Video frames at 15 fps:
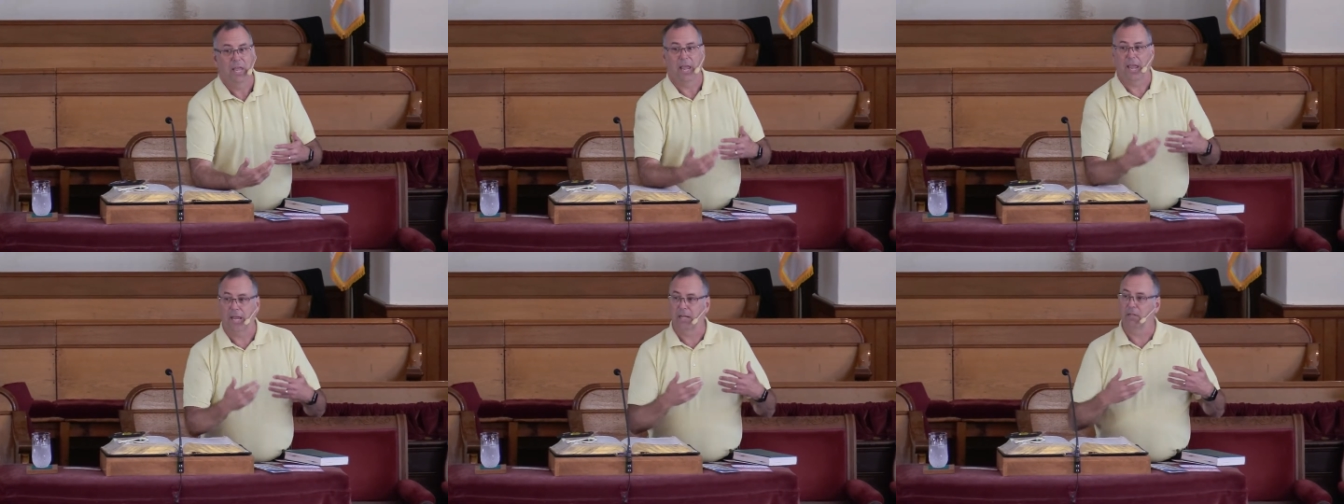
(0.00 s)

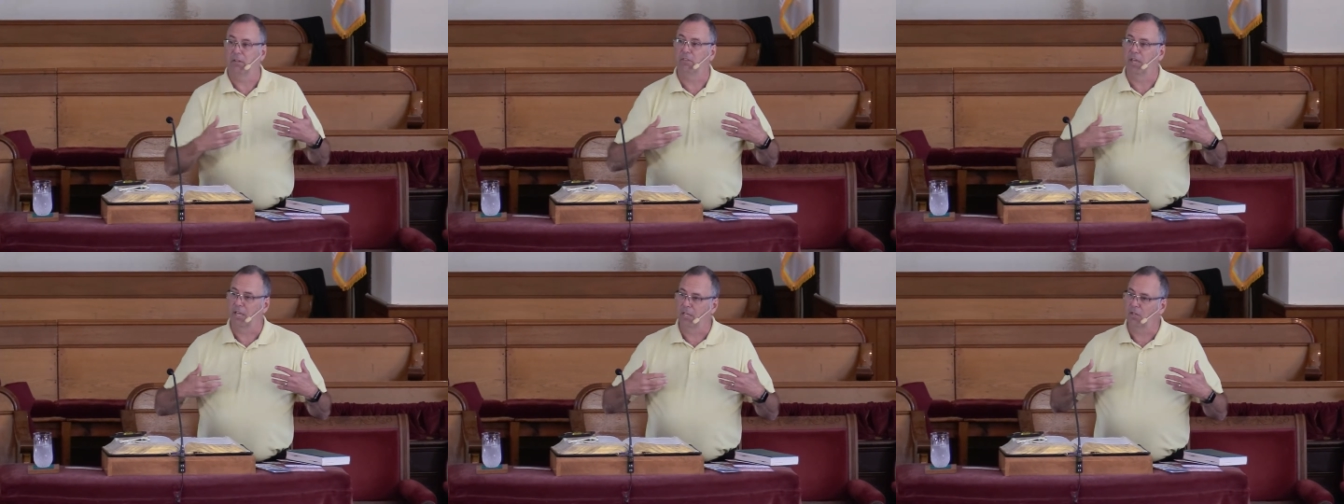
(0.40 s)
and
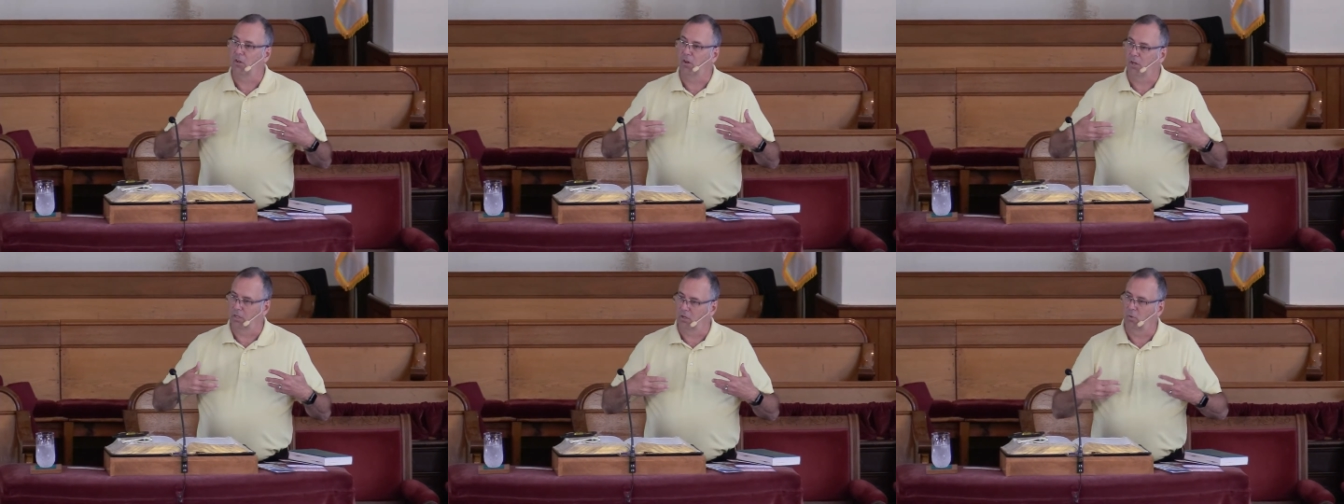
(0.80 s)
they
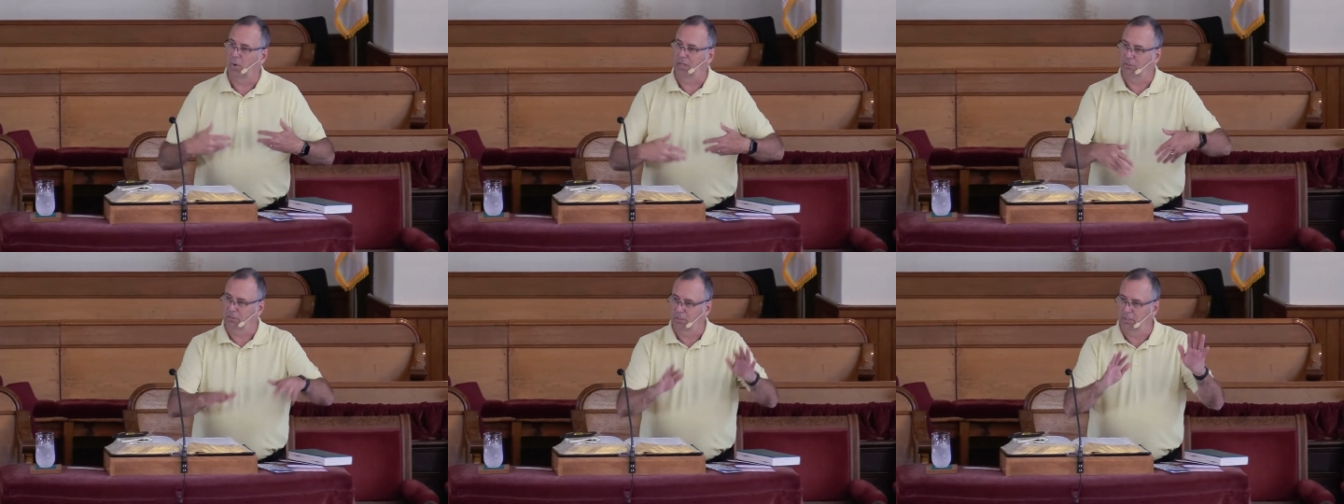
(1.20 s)
conquered
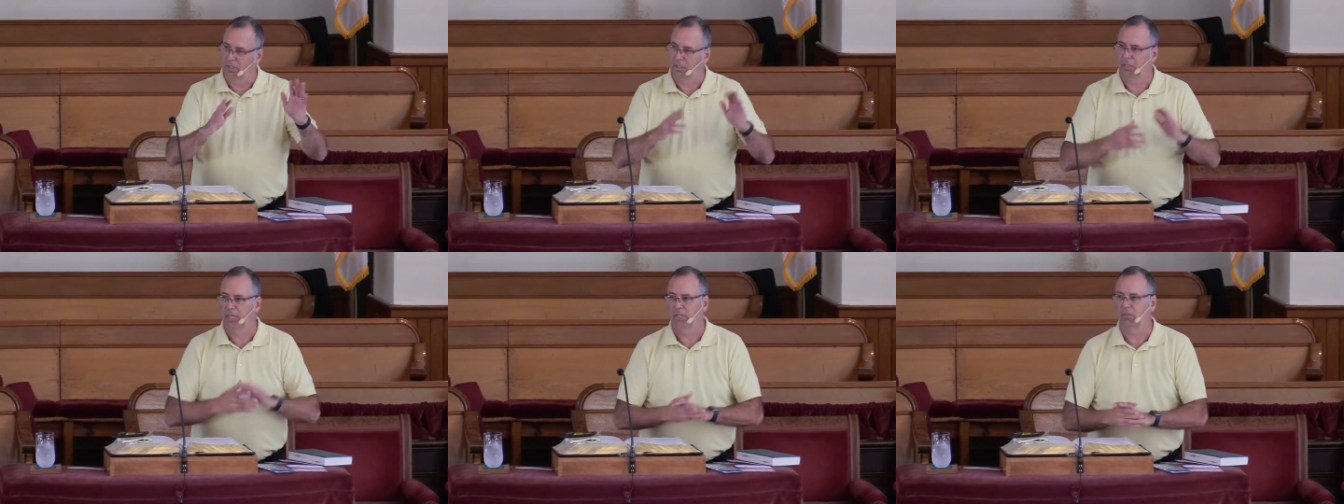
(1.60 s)

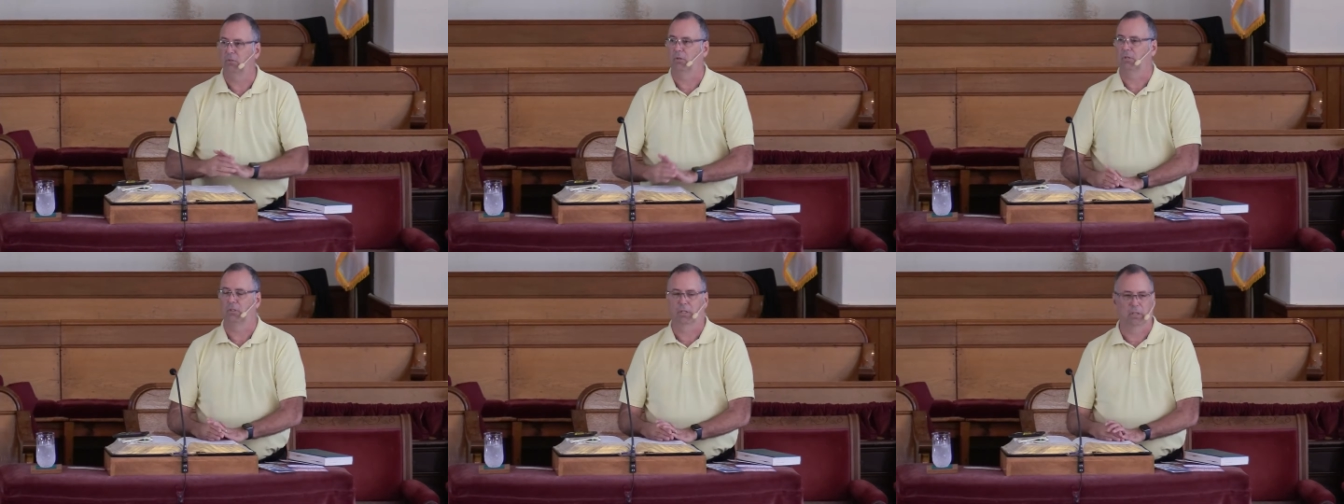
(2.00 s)
and they
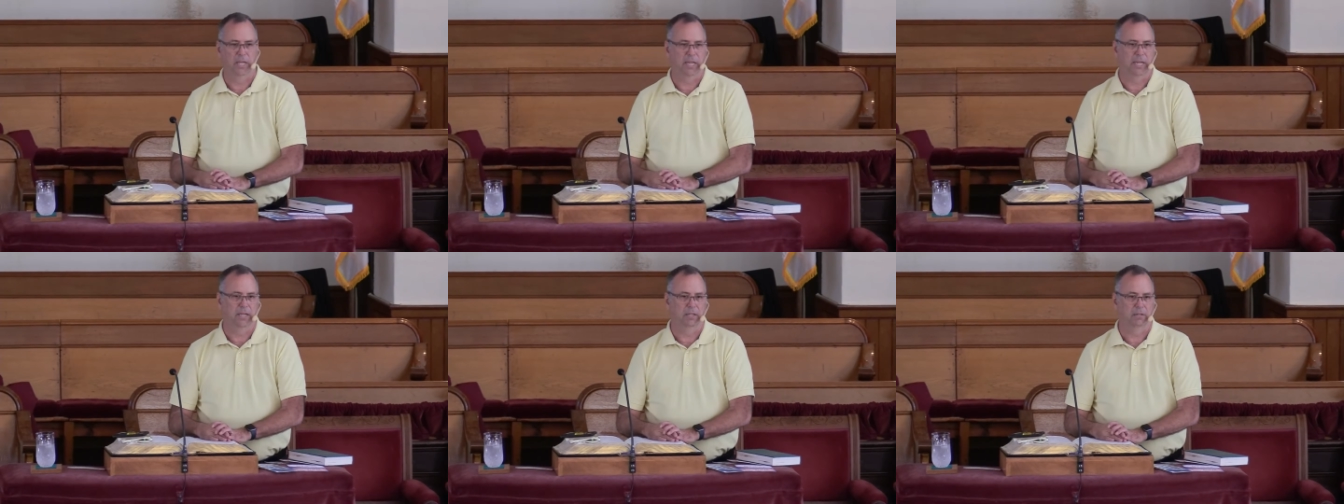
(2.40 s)
took the
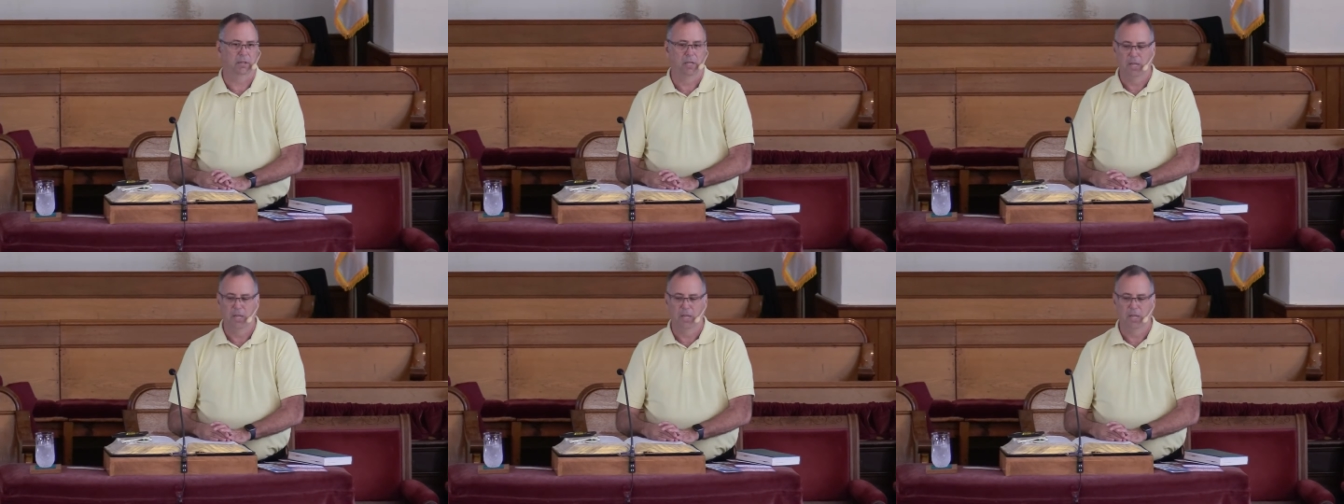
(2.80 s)
land.